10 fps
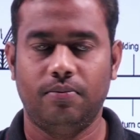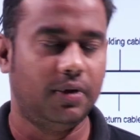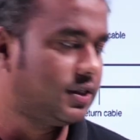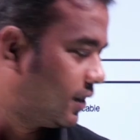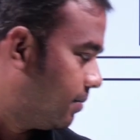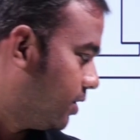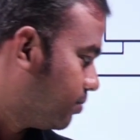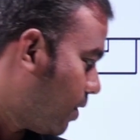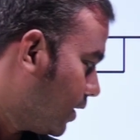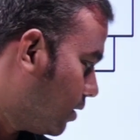Please keep this
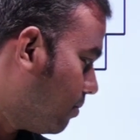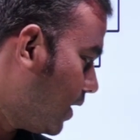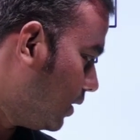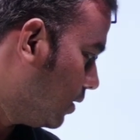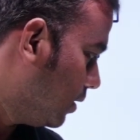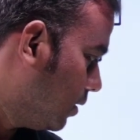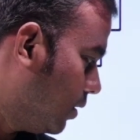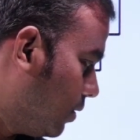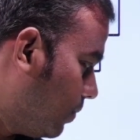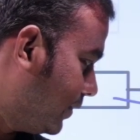point in mind.
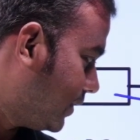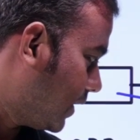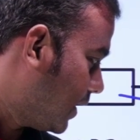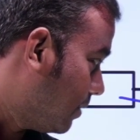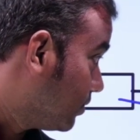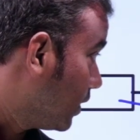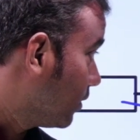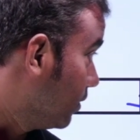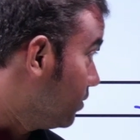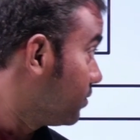Once again I am
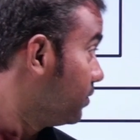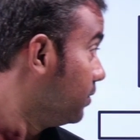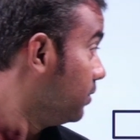saying this.